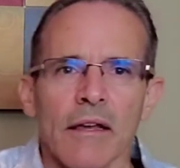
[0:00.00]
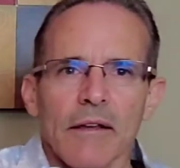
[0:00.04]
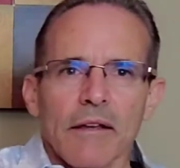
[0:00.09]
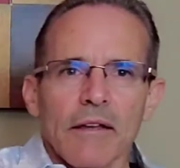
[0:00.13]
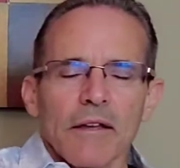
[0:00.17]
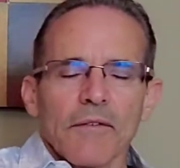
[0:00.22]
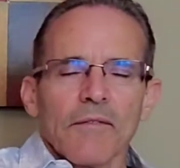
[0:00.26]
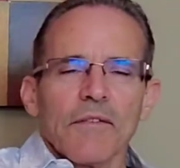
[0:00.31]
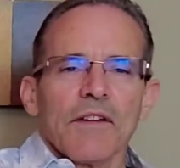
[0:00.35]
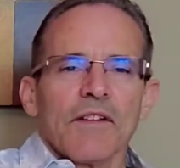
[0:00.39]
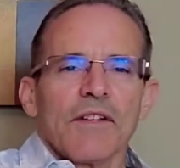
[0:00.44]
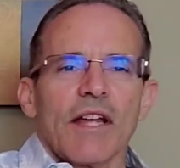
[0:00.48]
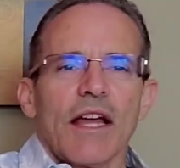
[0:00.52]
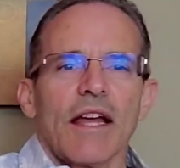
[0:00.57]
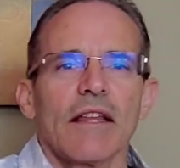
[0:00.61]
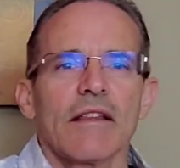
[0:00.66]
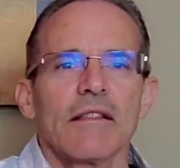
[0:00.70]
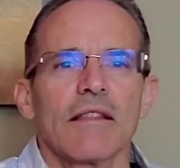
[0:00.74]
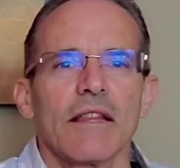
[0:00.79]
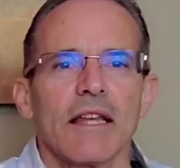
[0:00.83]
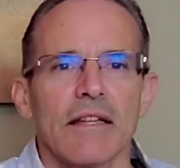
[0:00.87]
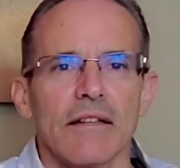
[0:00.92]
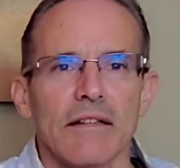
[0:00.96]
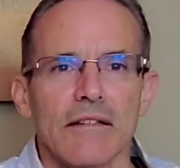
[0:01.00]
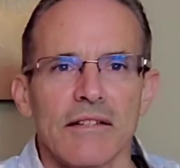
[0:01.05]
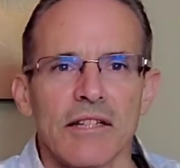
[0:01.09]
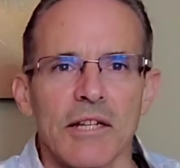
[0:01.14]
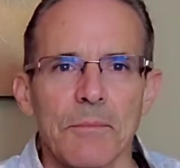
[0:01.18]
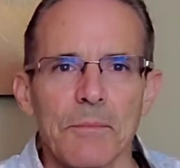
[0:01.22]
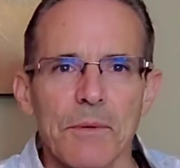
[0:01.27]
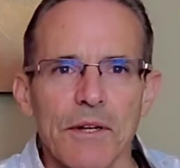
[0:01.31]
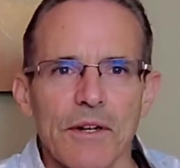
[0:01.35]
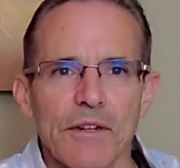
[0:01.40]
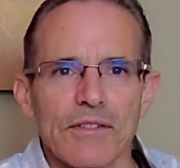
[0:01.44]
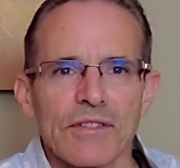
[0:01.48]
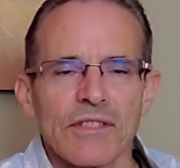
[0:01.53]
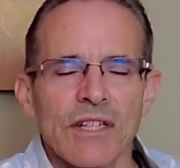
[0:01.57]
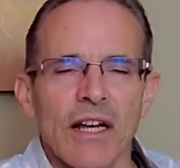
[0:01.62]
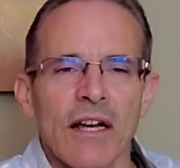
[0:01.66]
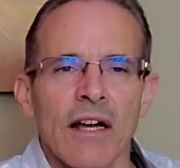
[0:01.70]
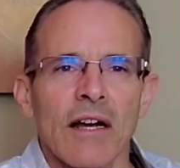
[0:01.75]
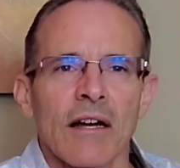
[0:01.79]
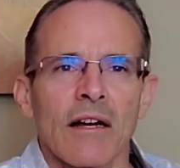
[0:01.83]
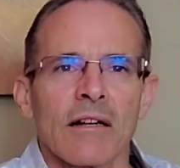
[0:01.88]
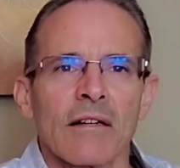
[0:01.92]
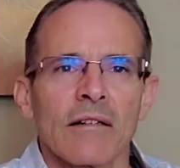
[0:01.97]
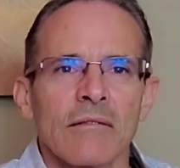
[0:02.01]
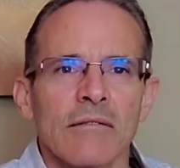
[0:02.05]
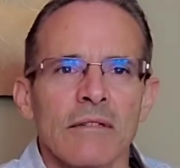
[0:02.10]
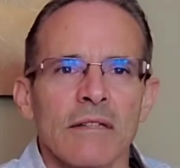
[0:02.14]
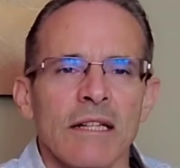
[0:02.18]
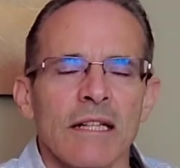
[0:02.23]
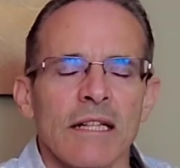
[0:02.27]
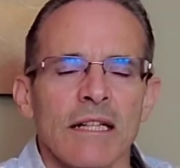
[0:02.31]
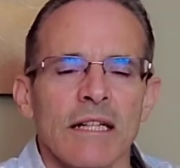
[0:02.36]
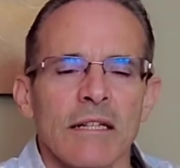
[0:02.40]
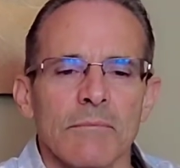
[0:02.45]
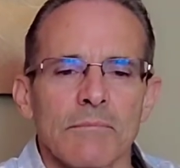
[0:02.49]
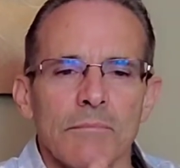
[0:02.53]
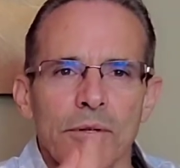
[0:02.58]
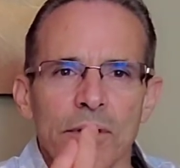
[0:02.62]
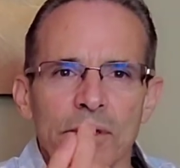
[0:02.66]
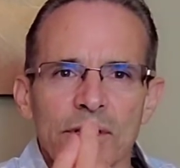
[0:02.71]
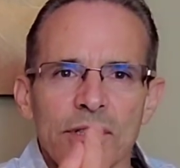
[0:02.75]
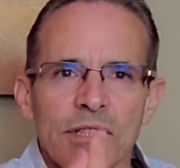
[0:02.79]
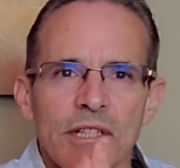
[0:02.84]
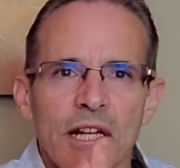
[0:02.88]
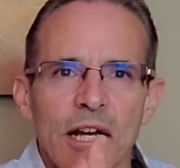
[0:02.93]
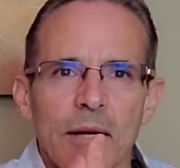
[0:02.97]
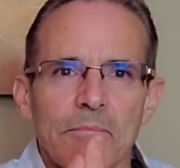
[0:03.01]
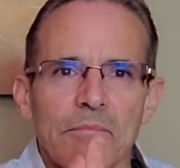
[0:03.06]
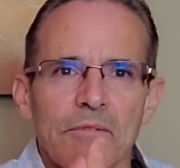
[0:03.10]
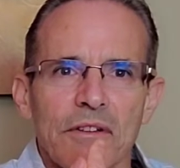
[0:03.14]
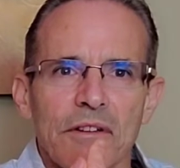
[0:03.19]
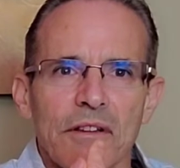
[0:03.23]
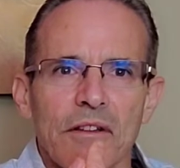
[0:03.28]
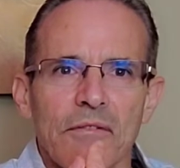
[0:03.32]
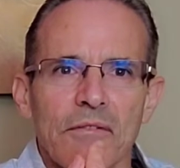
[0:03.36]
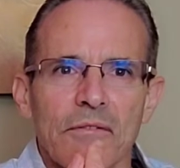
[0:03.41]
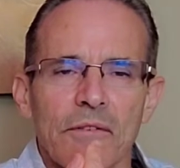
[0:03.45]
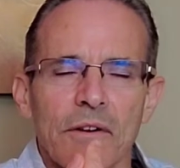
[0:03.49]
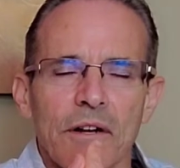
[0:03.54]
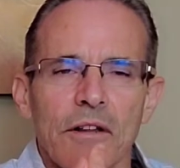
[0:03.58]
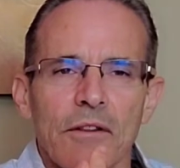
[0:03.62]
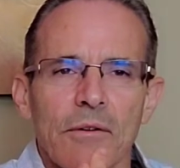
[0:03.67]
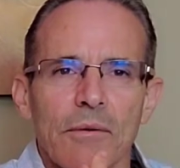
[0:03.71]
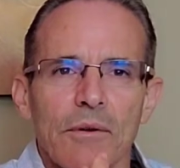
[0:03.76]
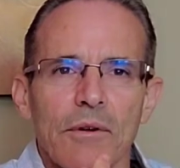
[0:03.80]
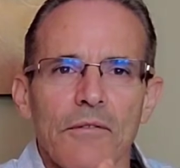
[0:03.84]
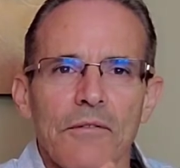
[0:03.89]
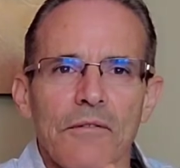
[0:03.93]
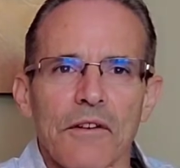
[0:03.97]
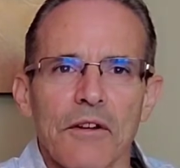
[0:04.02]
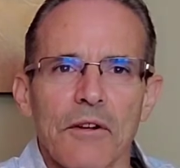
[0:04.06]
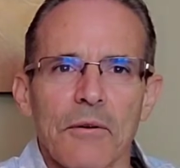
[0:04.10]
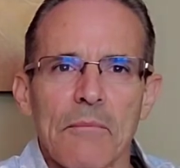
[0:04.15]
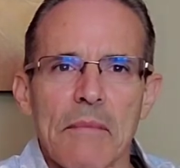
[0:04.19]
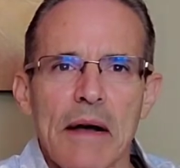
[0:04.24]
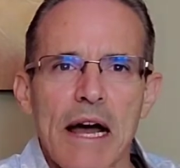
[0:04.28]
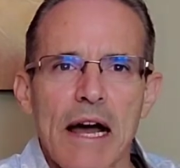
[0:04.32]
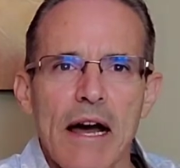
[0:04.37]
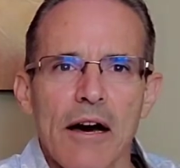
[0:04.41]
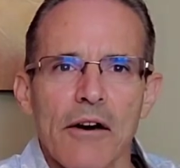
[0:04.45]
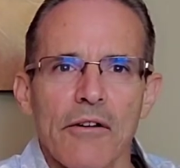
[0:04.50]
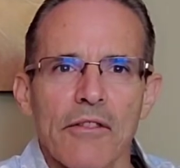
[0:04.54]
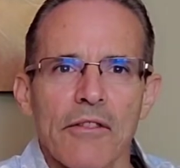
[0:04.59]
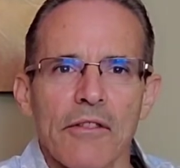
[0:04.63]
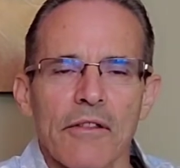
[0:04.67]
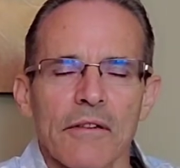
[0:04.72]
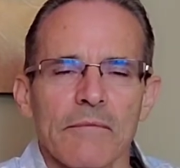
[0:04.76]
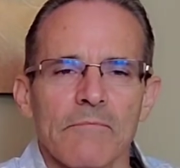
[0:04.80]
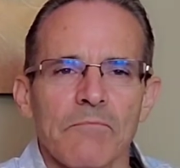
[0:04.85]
If you take the tip of your tongue, push it up to the front of the roof of your mouth,